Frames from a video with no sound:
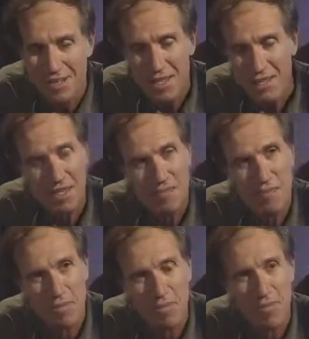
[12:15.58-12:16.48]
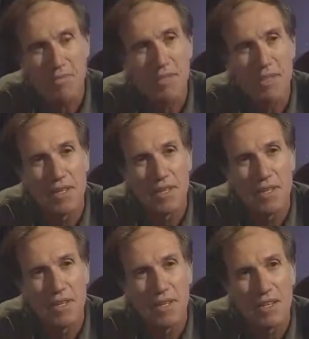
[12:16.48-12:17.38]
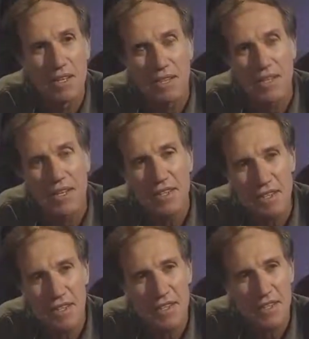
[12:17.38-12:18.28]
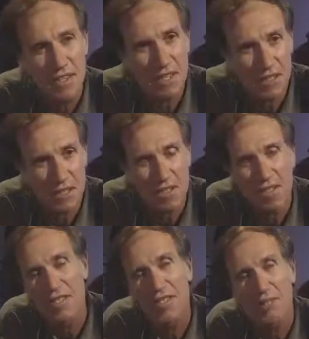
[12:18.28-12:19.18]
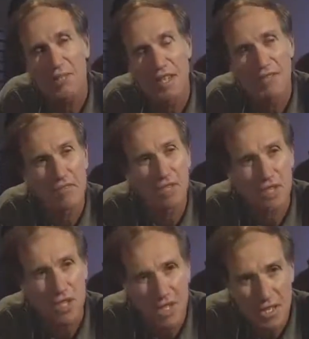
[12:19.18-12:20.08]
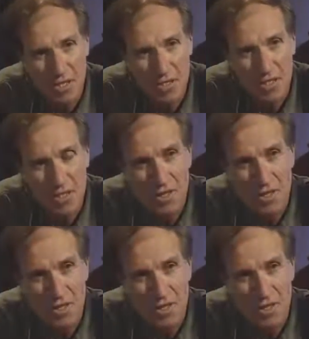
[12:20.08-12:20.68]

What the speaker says: That's not my problem. If there are theories that are wrong, then they will have to be changed.